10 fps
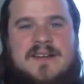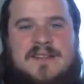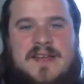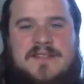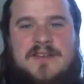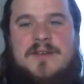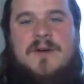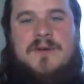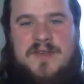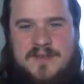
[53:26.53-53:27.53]
that the
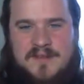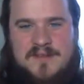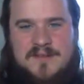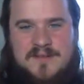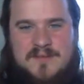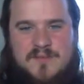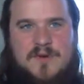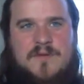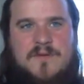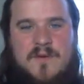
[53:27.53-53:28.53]
yogis
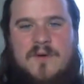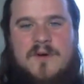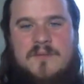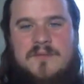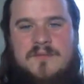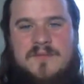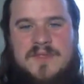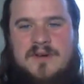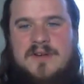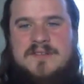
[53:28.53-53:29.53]
perform
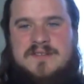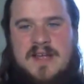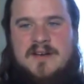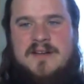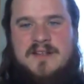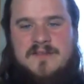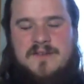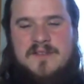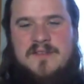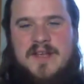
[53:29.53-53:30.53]
their austerities for
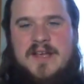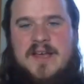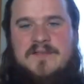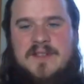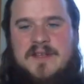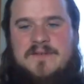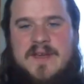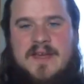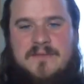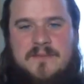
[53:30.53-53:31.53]
the sake of heavenly fame?